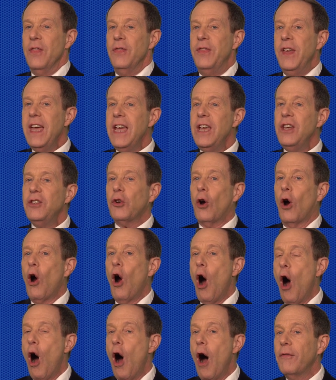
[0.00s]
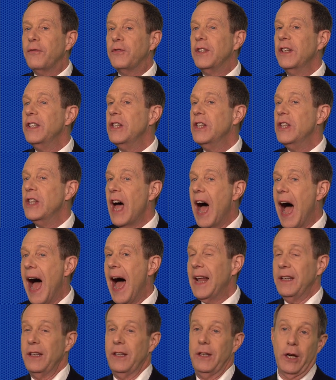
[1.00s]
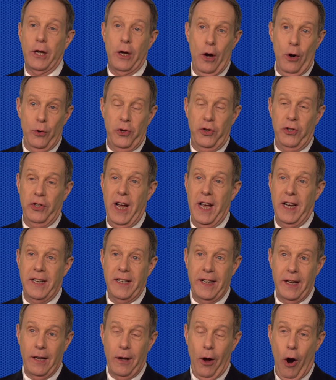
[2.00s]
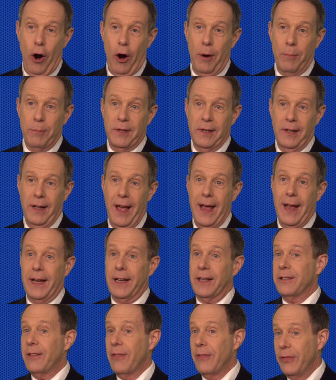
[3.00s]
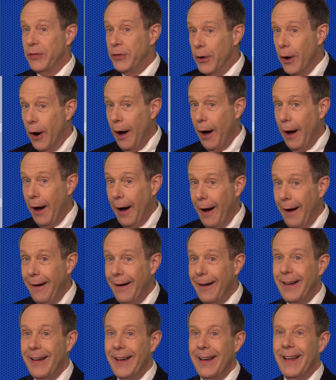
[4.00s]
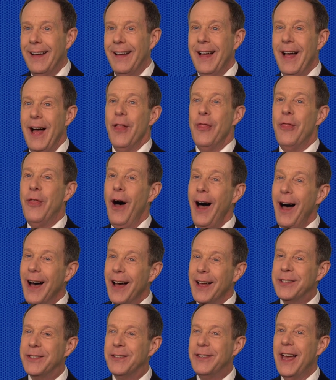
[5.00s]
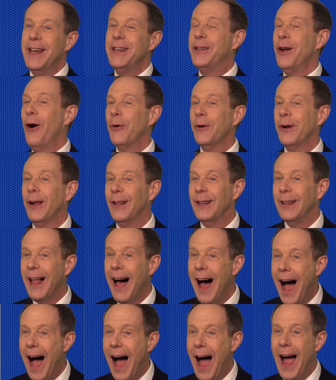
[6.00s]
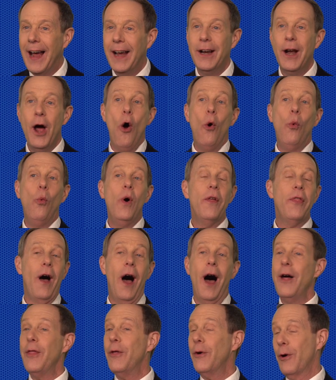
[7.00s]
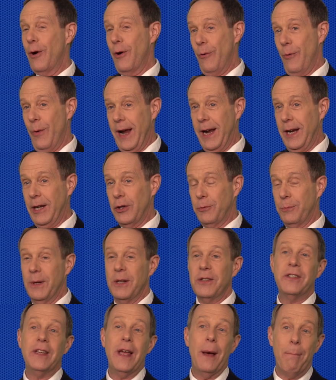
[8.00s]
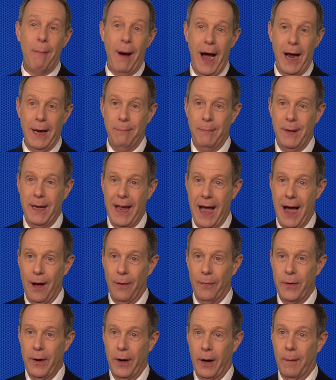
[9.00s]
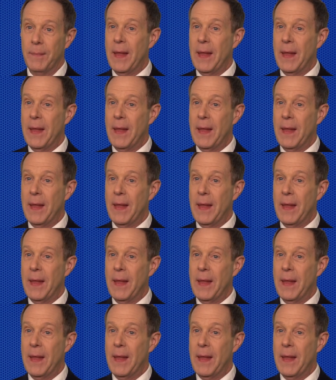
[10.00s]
These are often not negotiated at arm's length. Duh. Thus, they don't align with other arrangements that might be out there.